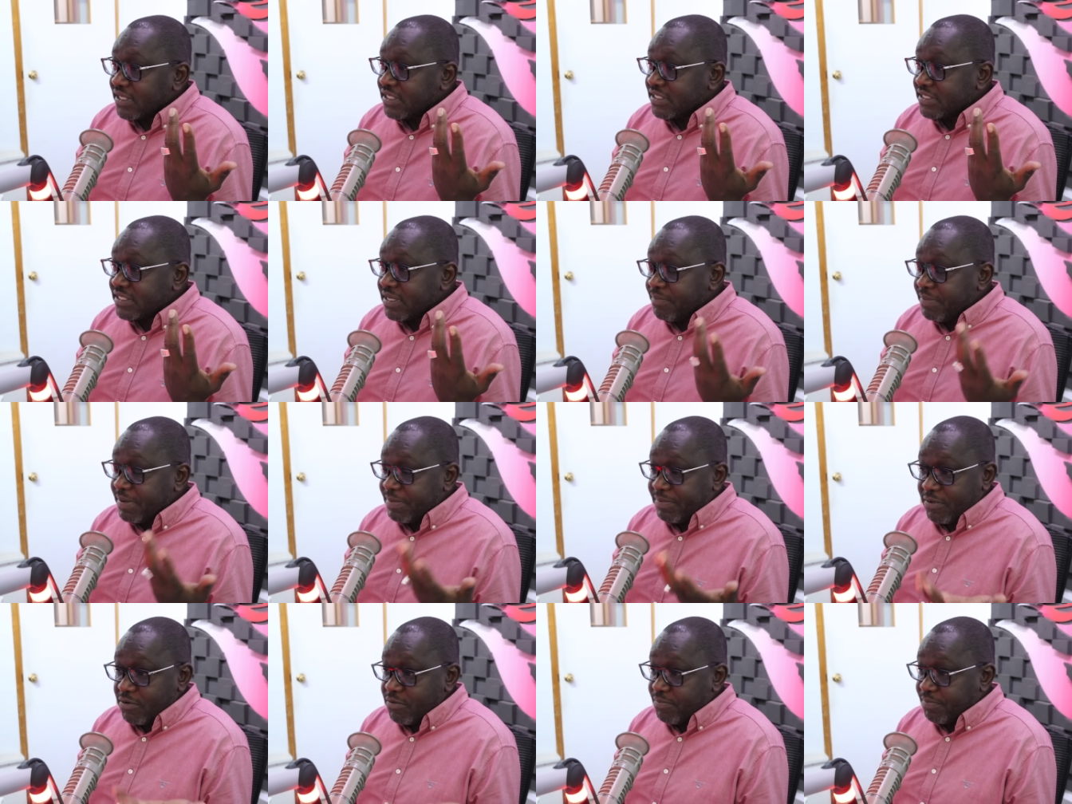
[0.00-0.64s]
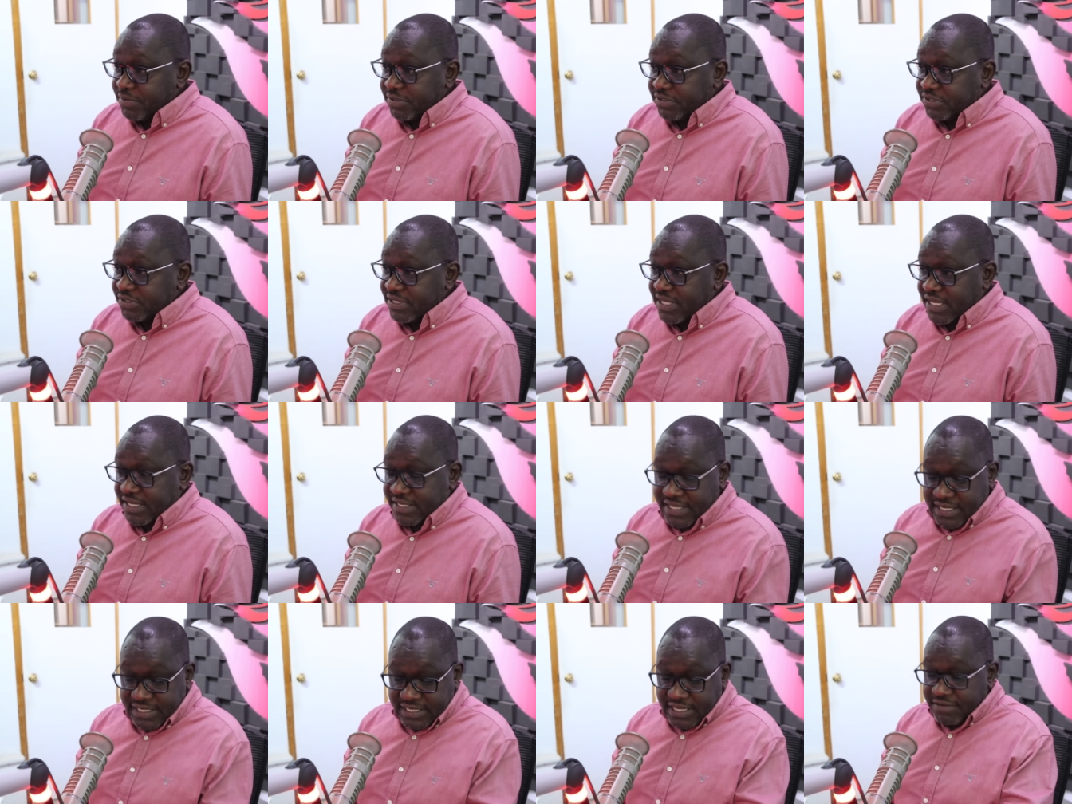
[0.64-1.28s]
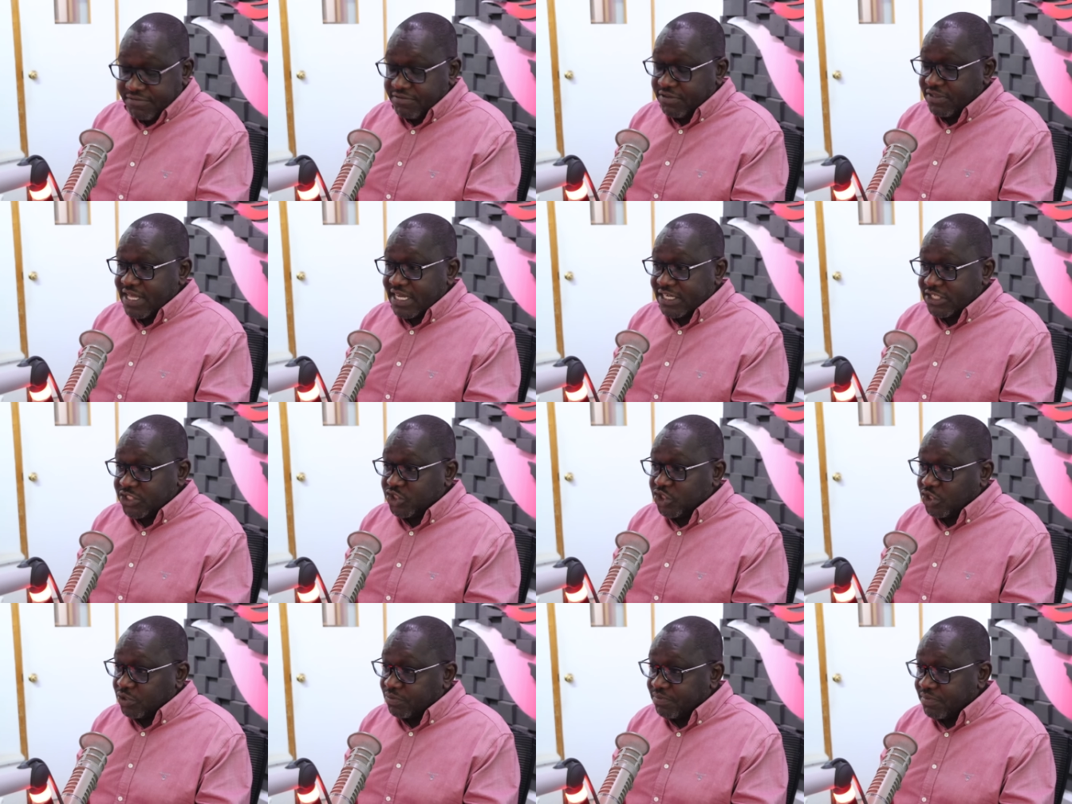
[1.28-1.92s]
It's the people who put you there. They gave you
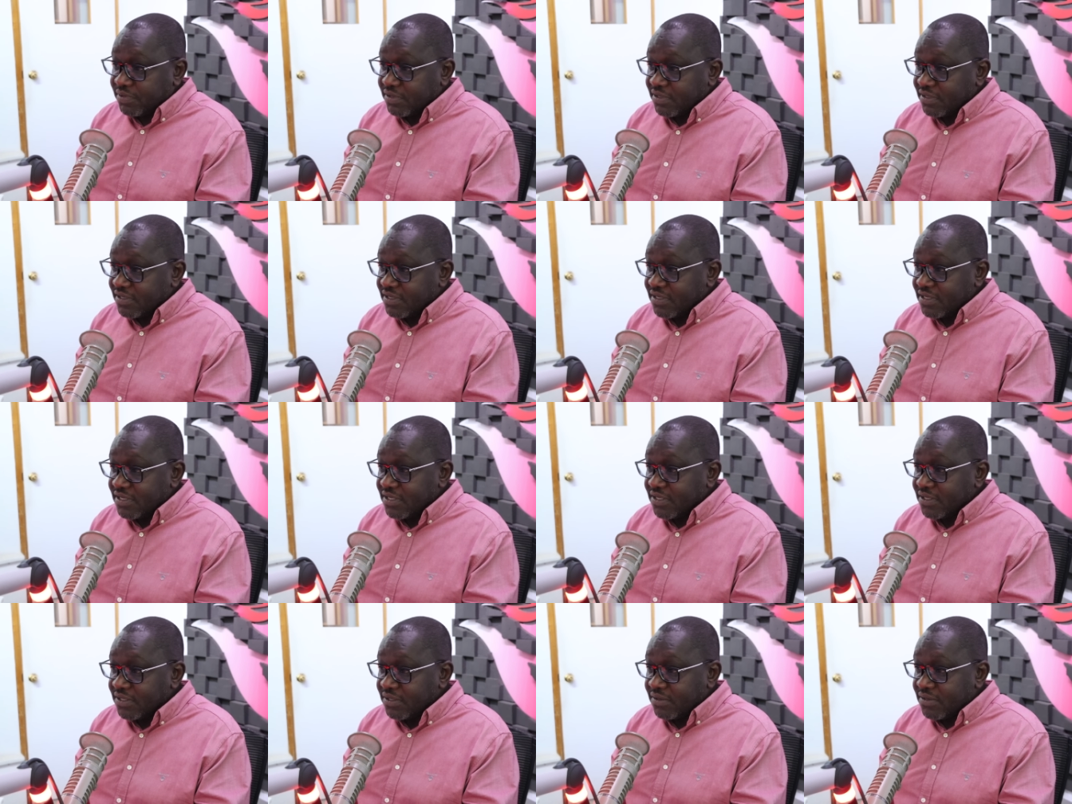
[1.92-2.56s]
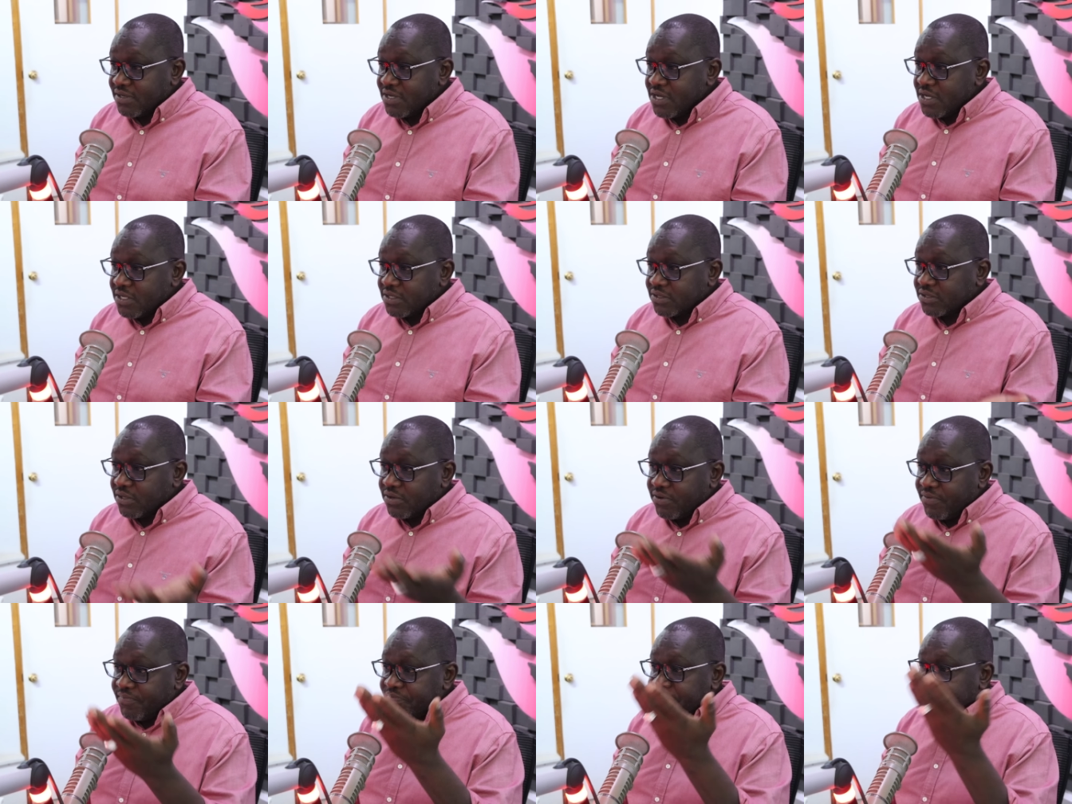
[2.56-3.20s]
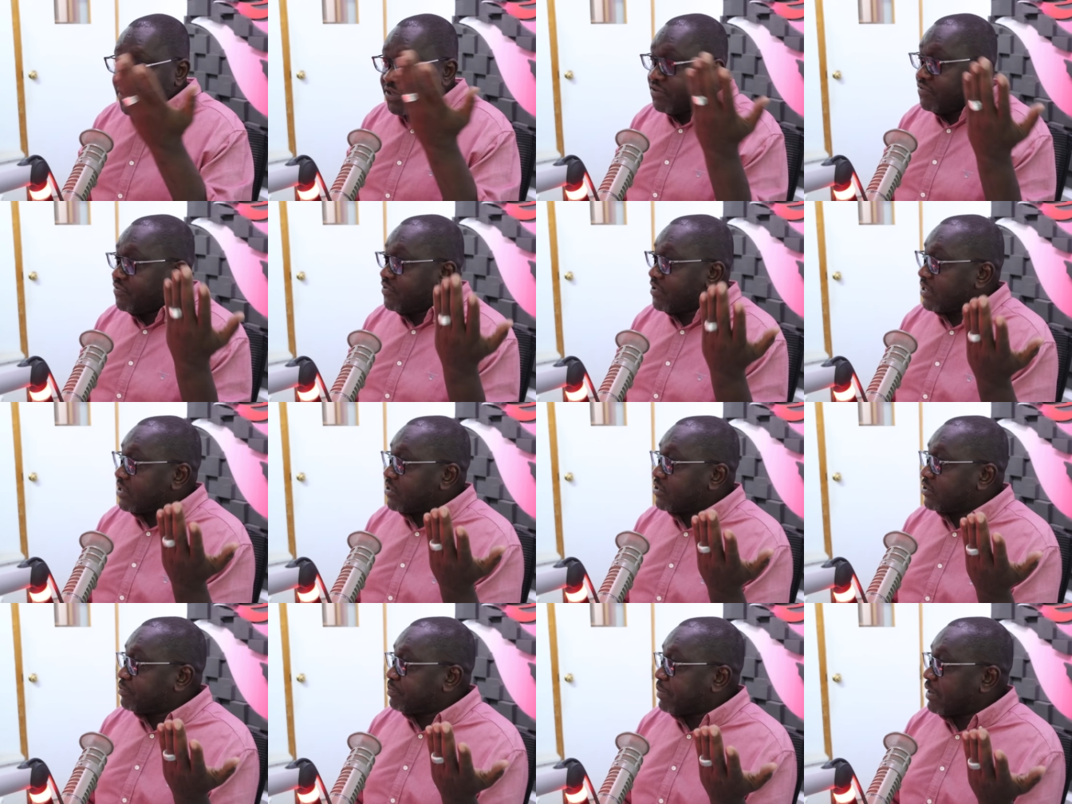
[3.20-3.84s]
that job. You know, so if you
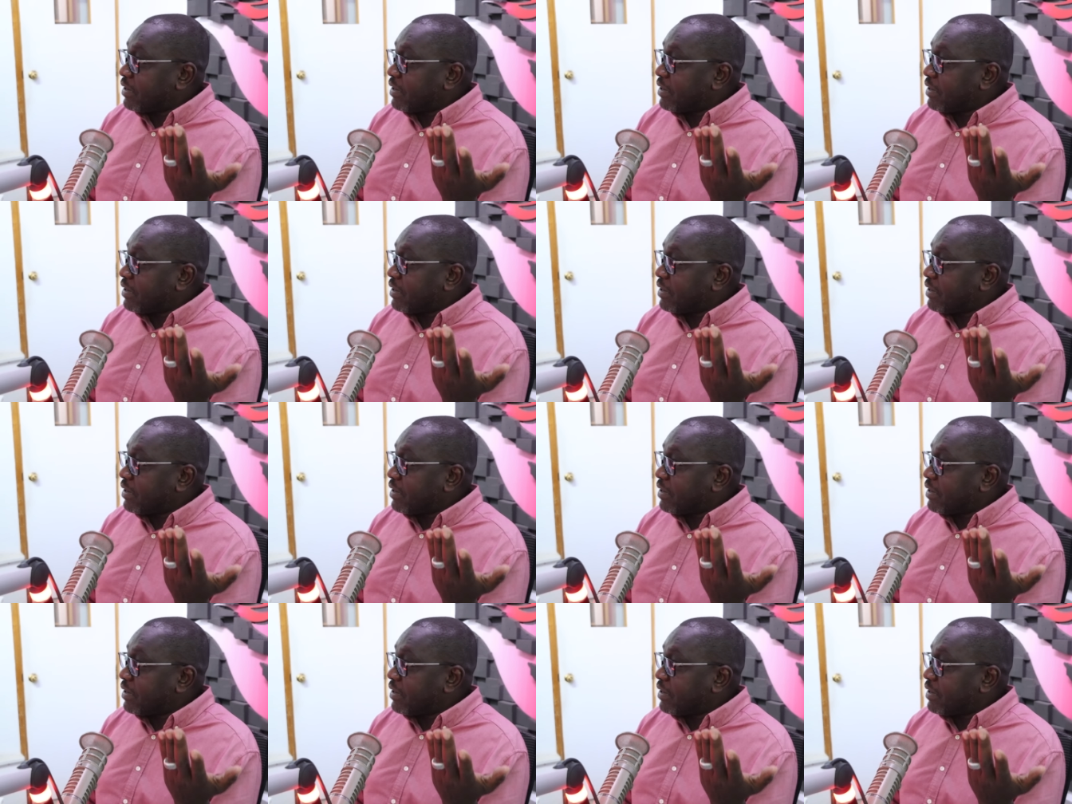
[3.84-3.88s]
are not